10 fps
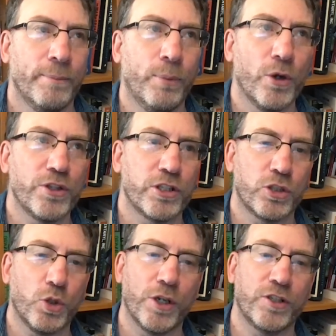Borders in a
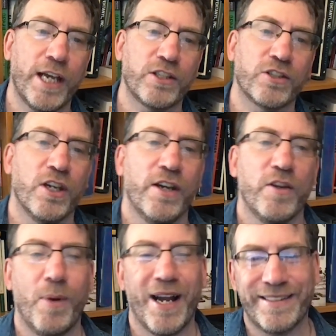store in Texas.
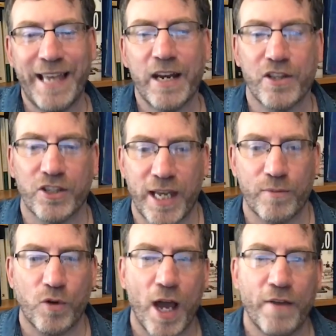You're buying 10 of the
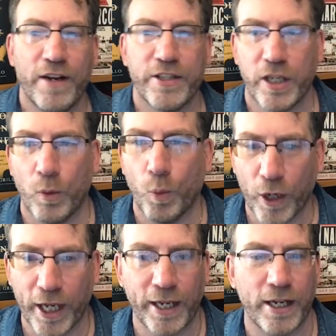same rifle. It's kind of
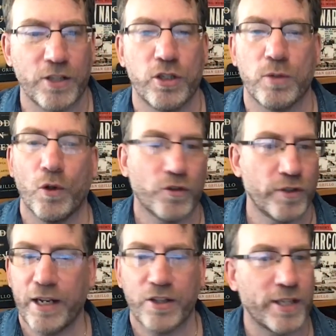weird unless you just want
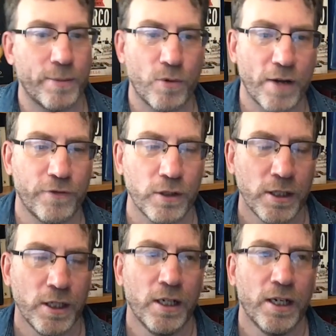10 of the same rifle.
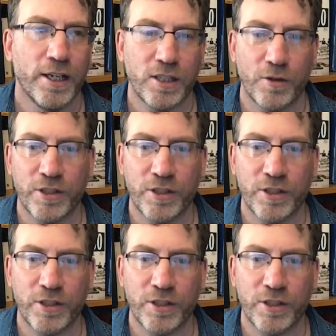So